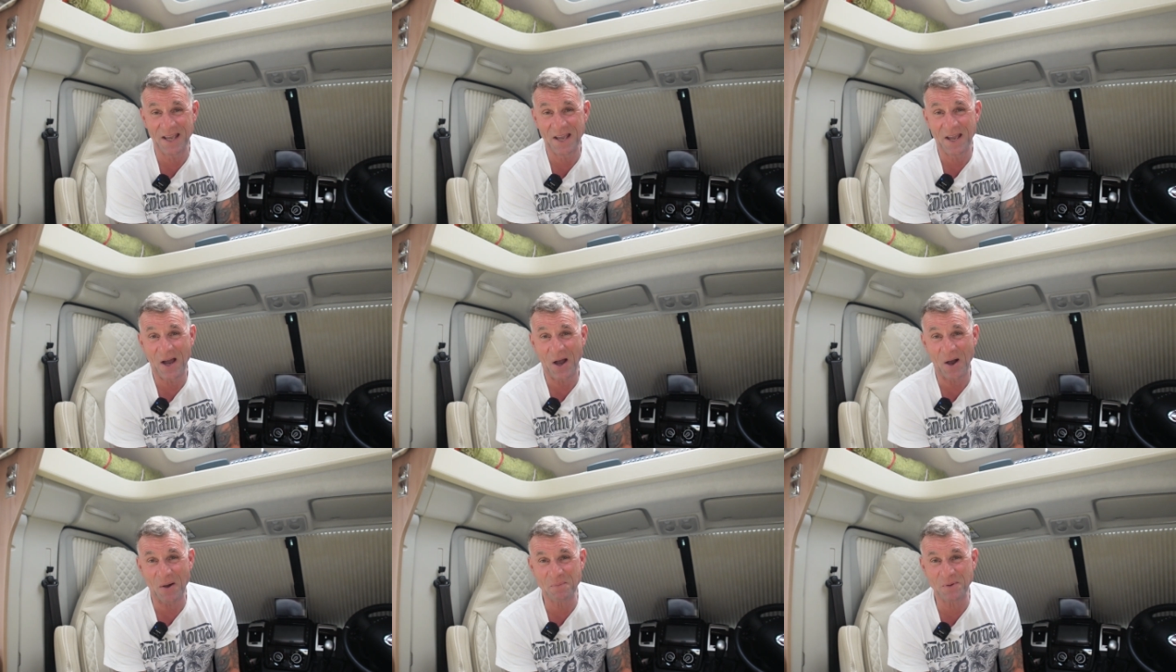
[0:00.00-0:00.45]

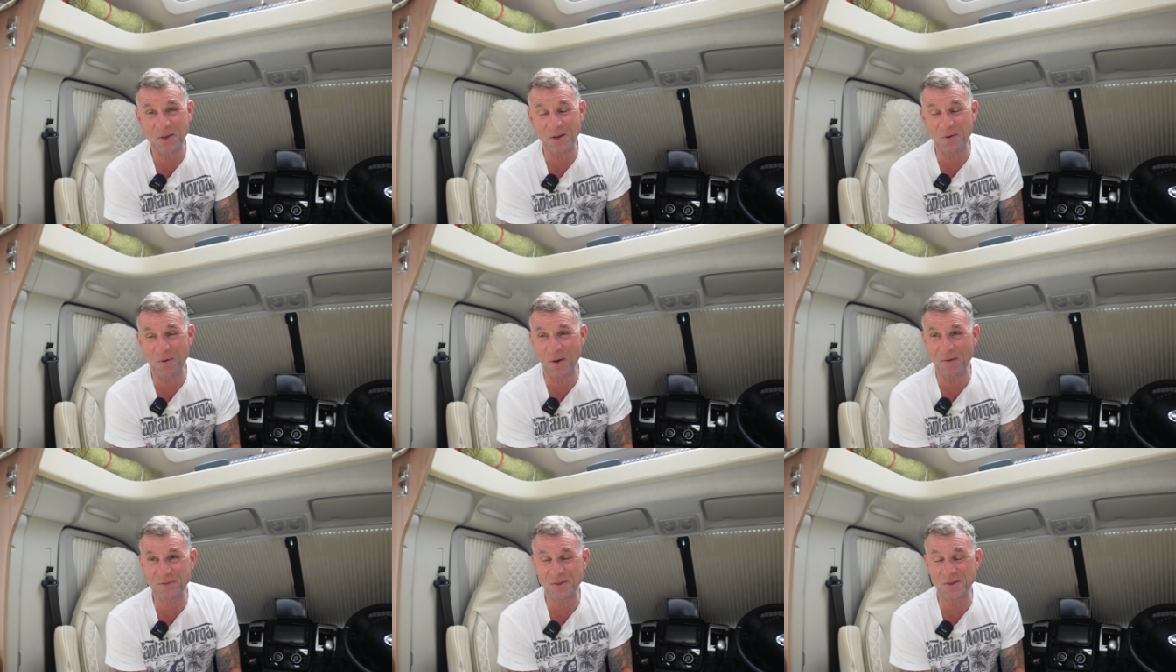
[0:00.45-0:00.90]
I'm
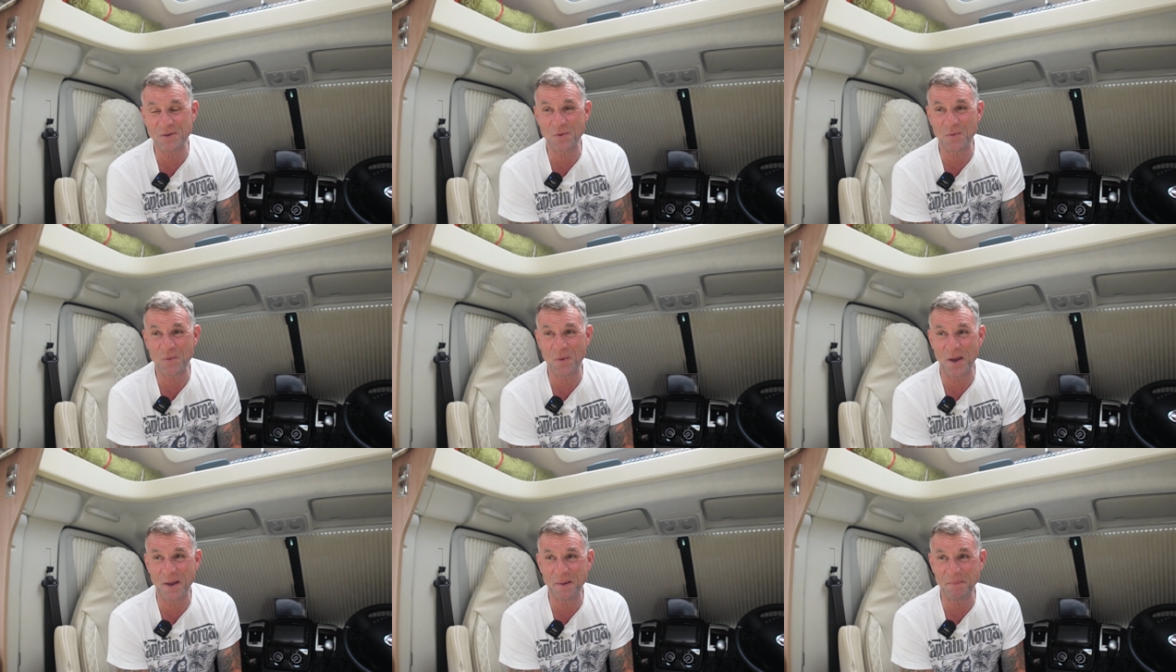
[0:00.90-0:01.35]
going to have
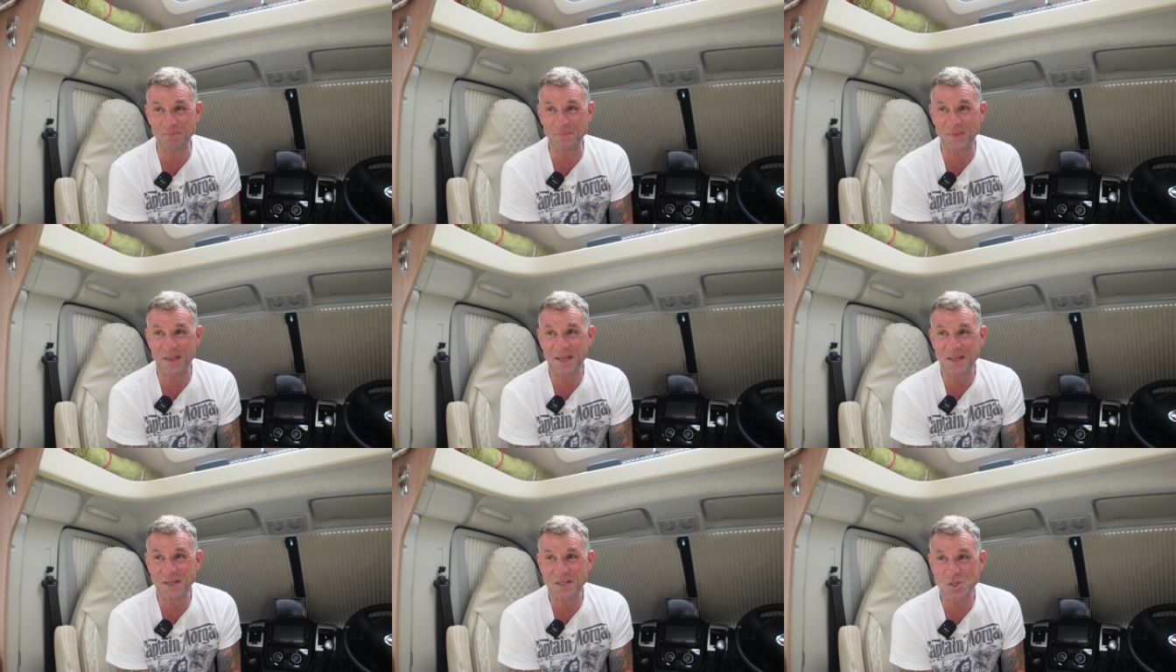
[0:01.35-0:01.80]
to
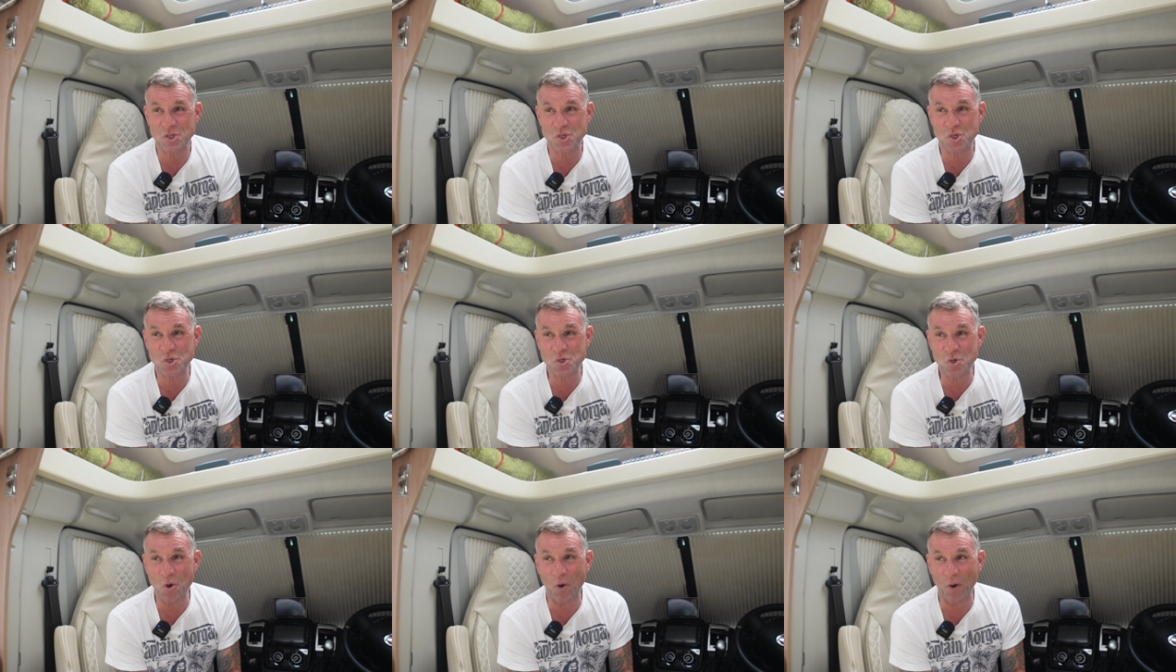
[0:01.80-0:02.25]

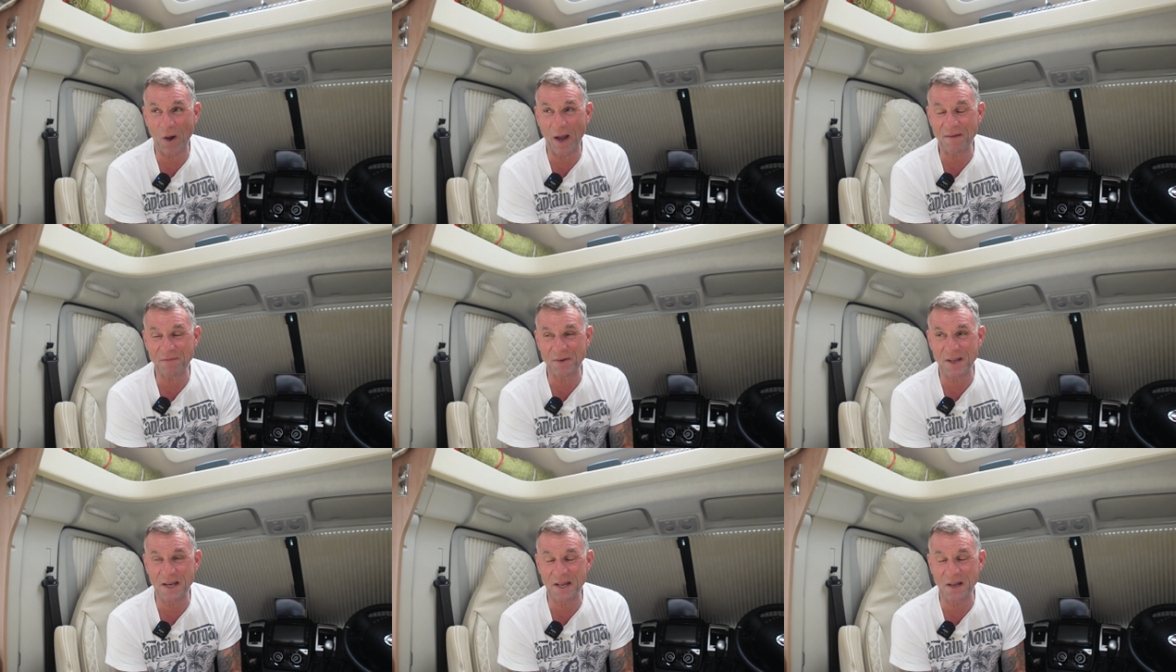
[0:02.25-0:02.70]
start
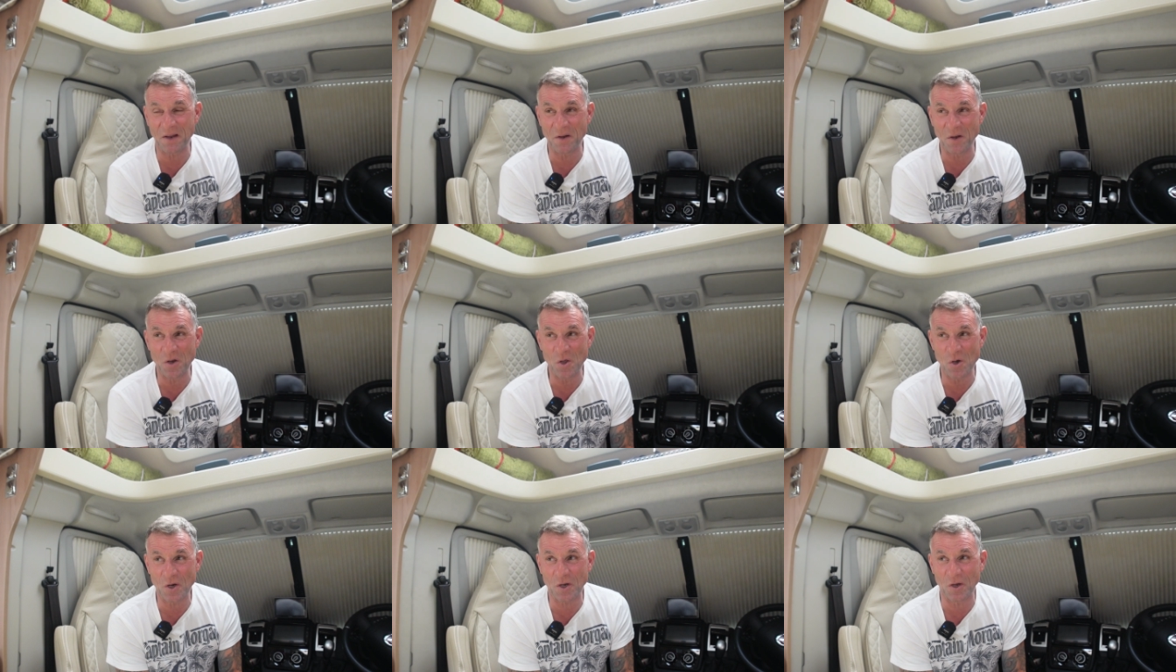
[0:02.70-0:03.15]
having a little
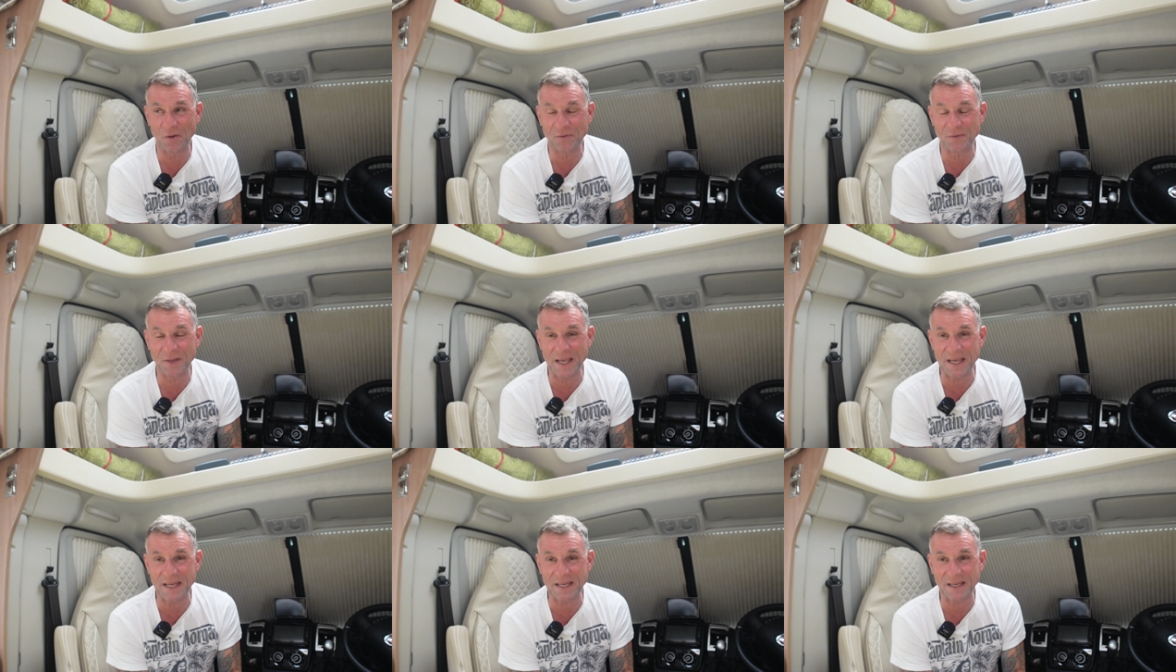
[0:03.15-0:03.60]
look, I
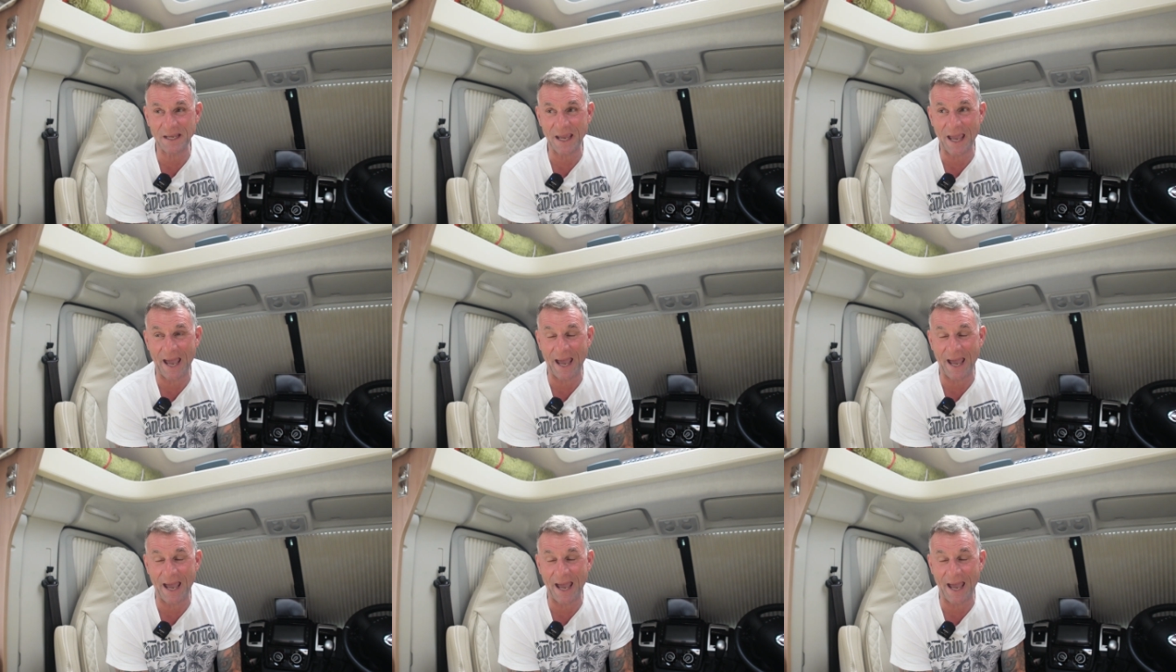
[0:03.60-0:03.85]
think,